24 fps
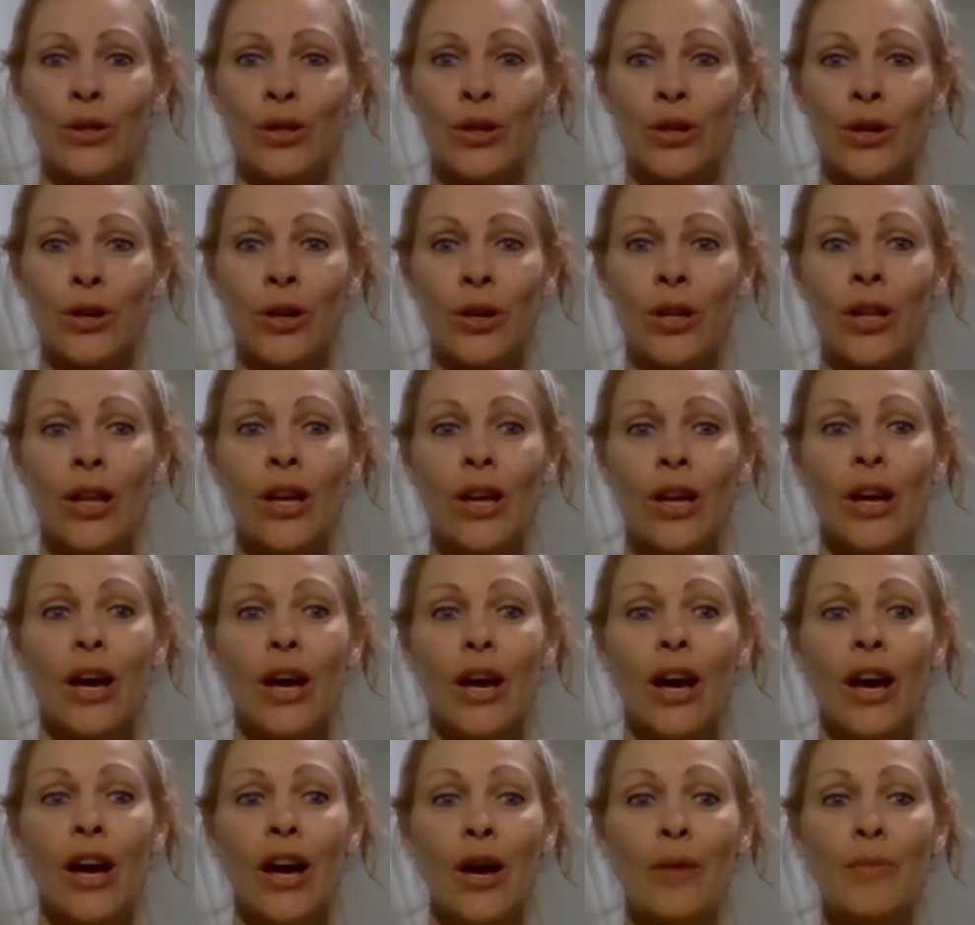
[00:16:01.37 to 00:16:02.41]
girl
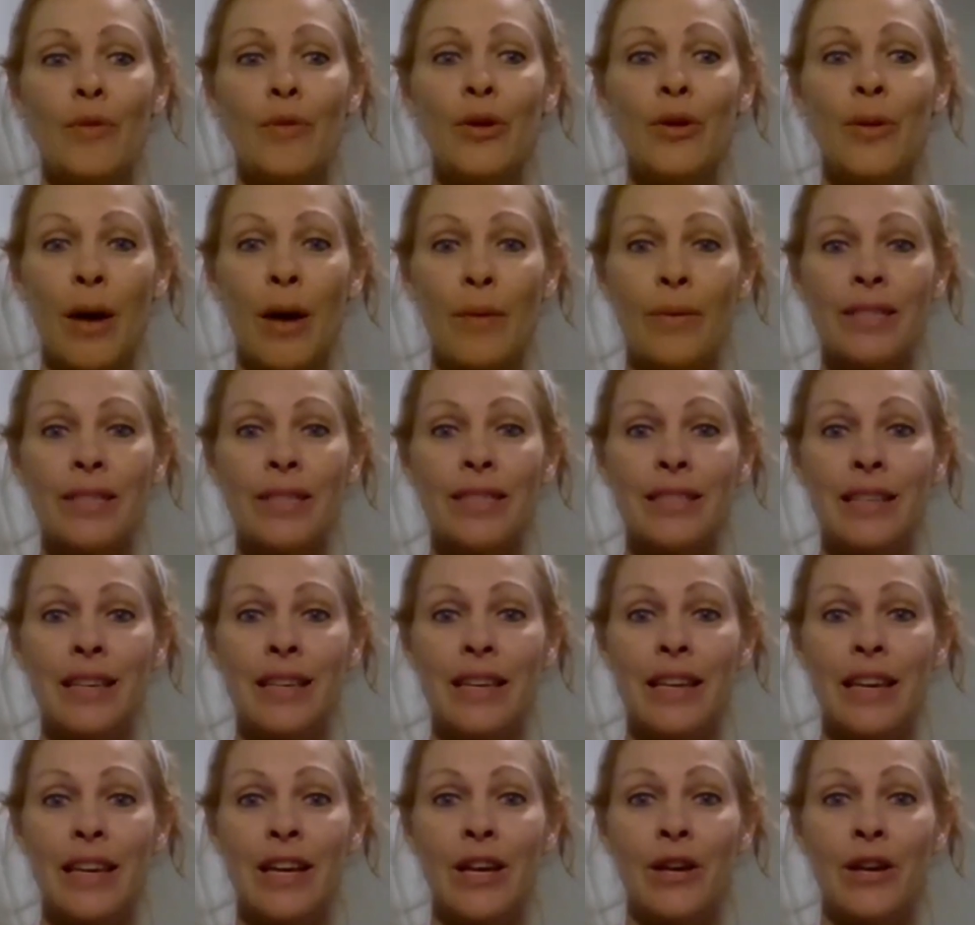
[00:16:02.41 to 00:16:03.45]
who I was
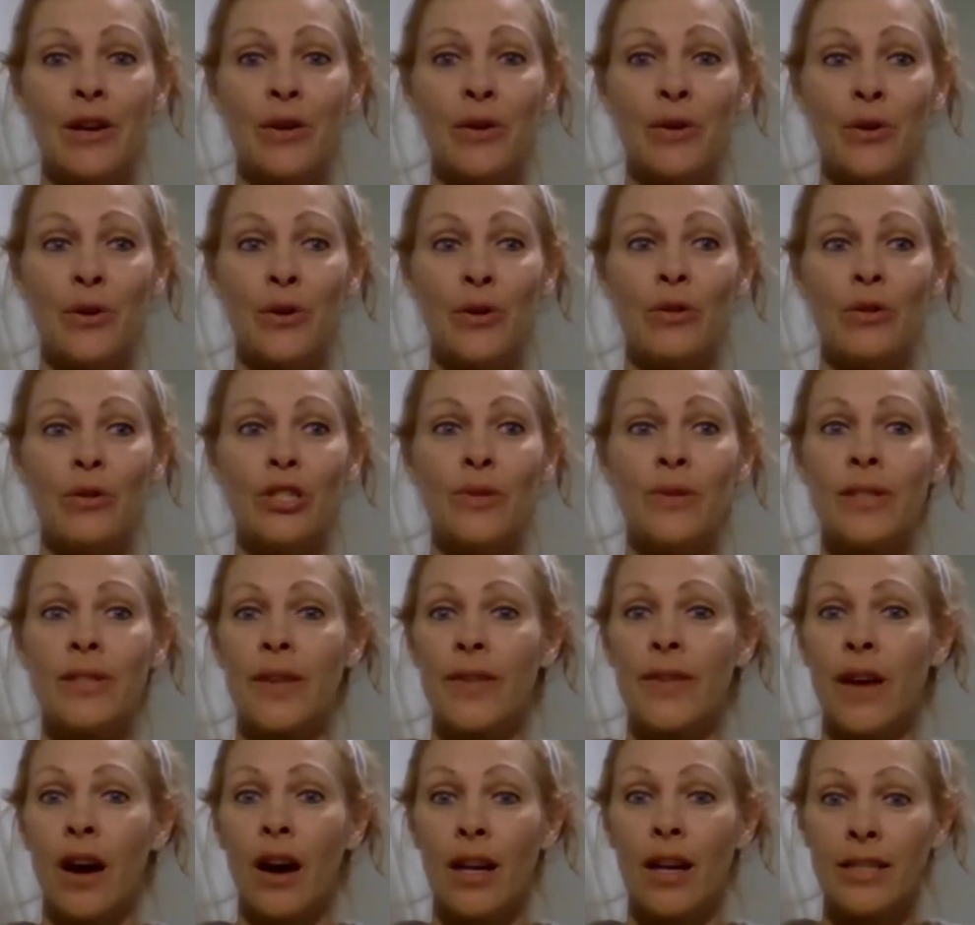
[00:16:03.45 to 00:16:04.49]
seeing, she was
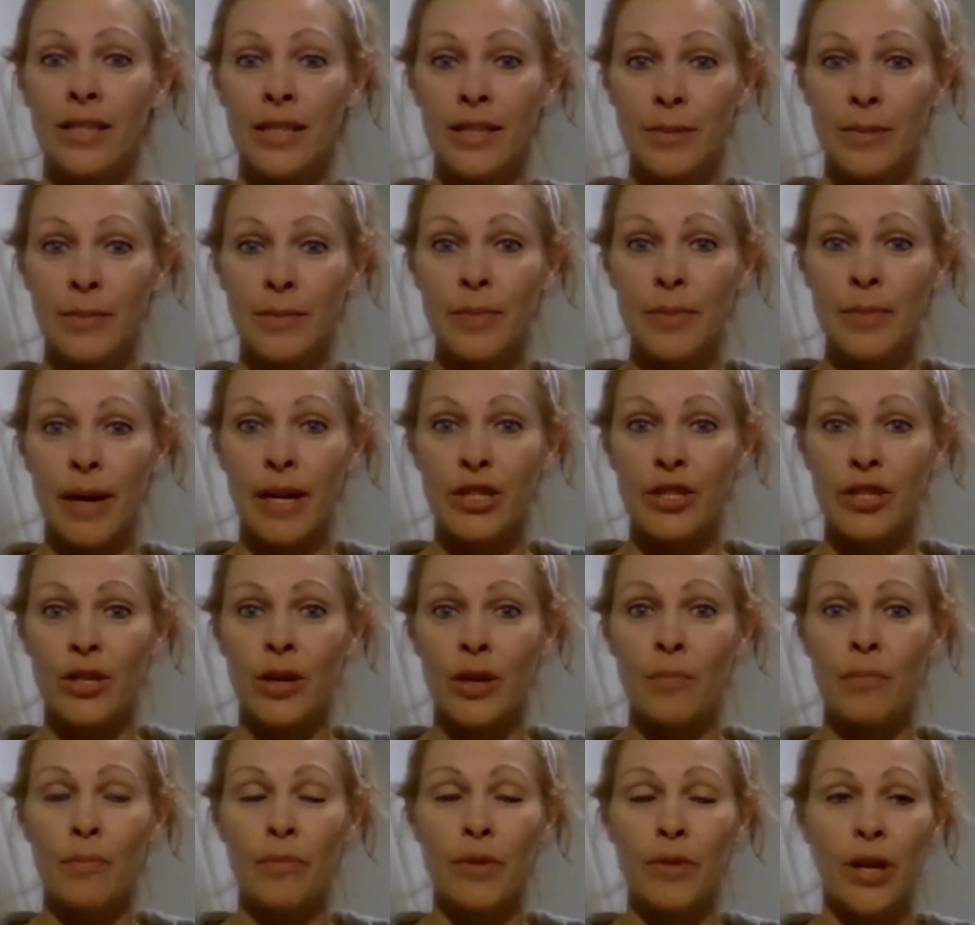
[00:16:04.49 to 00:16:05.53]
on the autism
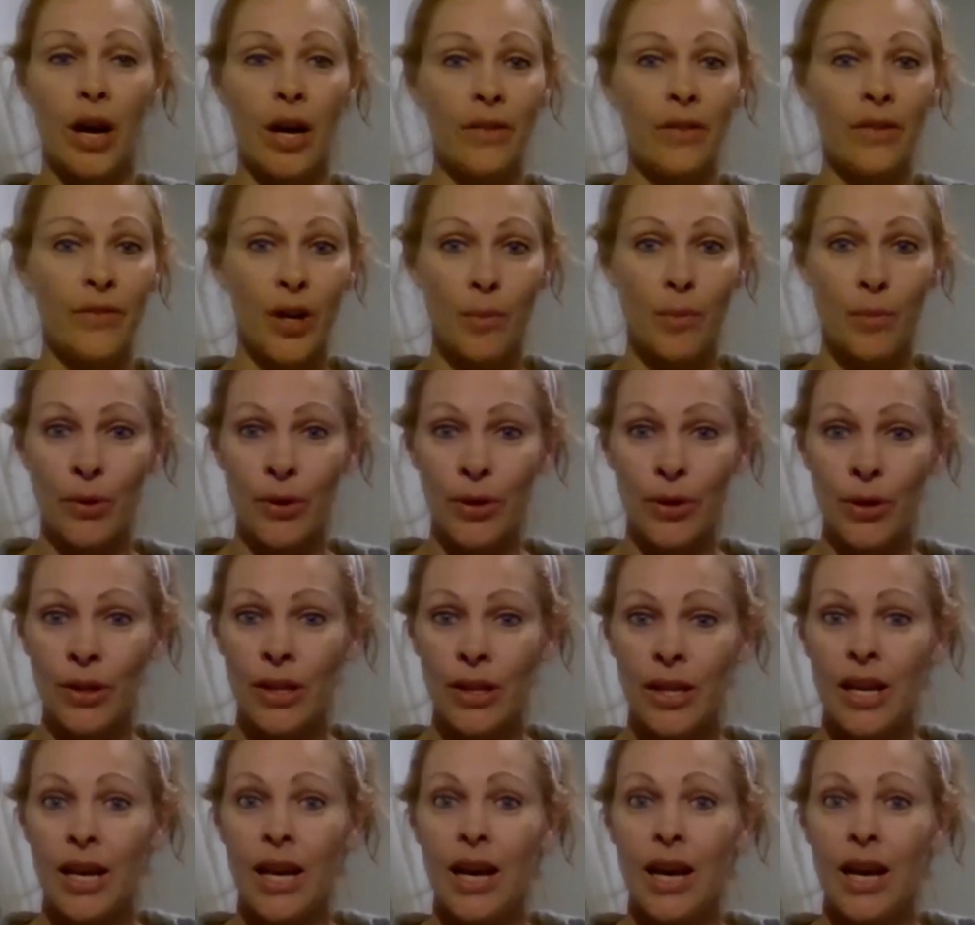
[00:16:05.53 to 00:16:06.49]
spectrum, nonverbal.